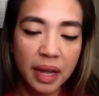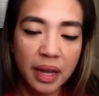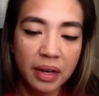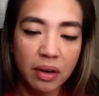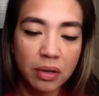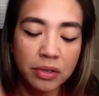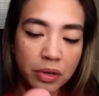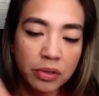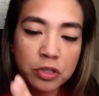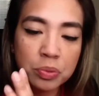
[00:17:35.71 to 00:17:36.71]
and all your
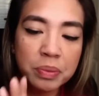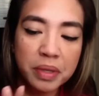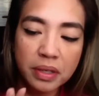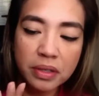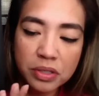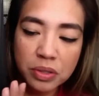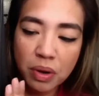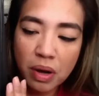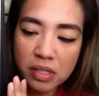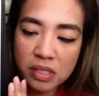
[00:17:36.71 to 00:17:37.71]
other swim gear. So
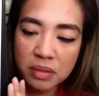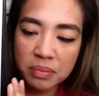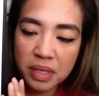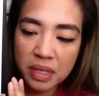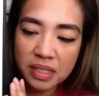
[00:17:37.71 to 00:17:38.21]
awesome.